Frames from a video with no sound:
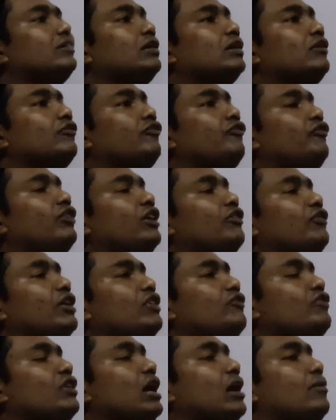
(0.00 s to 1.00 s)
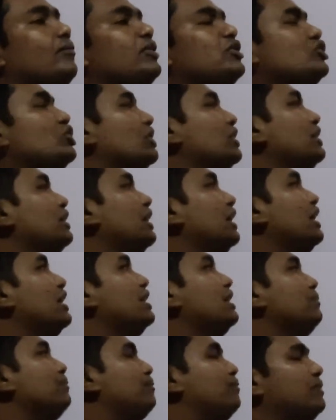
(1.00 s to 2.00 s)
when we are measuring
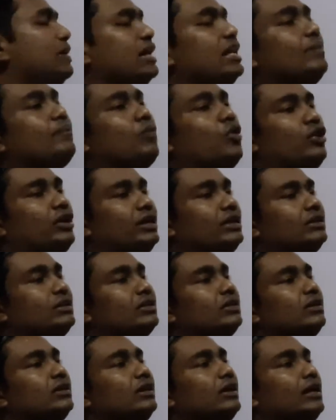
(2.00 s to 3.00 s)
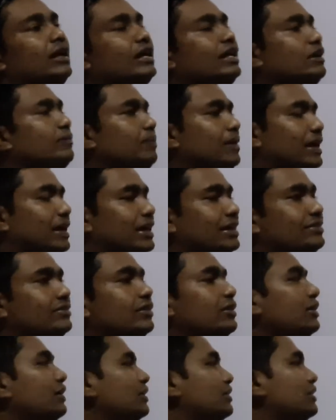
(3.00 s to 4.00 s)
any point, any place,
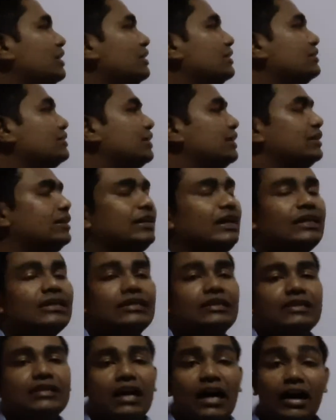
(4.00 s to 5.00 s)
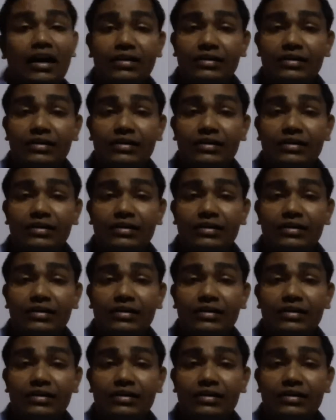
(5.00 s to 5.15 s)
the length are